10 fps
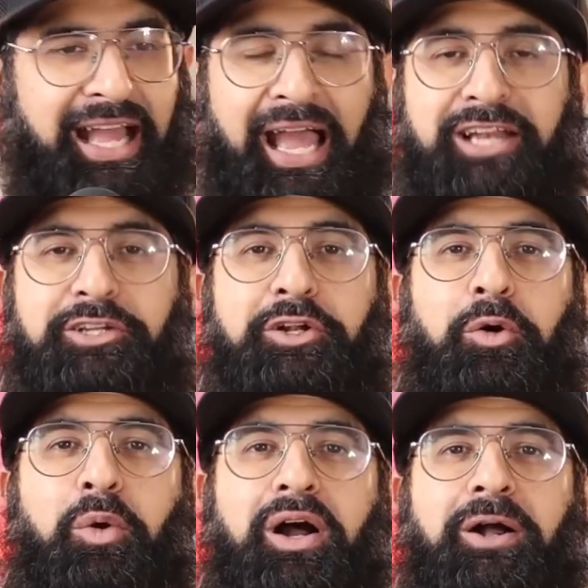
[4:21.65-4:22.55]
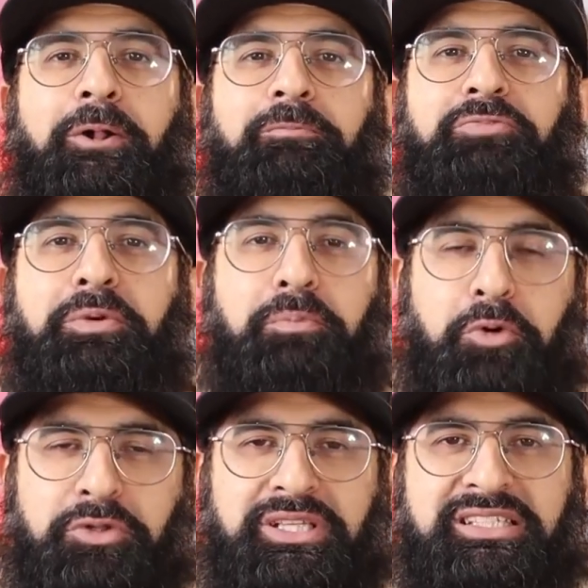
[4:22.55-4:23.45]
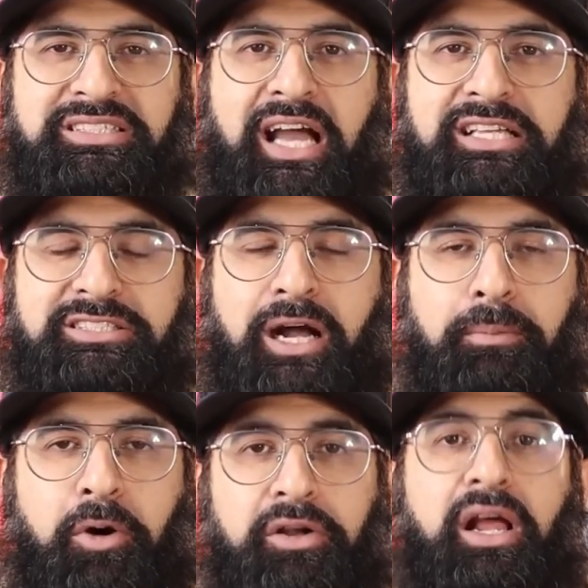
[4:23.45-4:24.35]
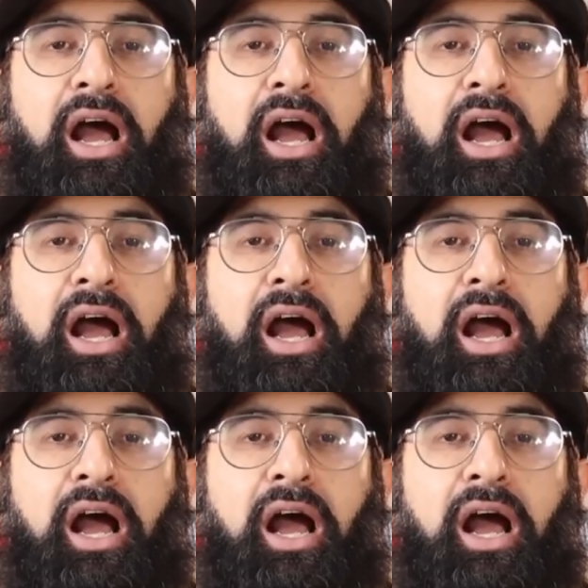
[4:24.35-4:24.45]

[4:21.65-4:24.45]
And you know what? The more these guys come on,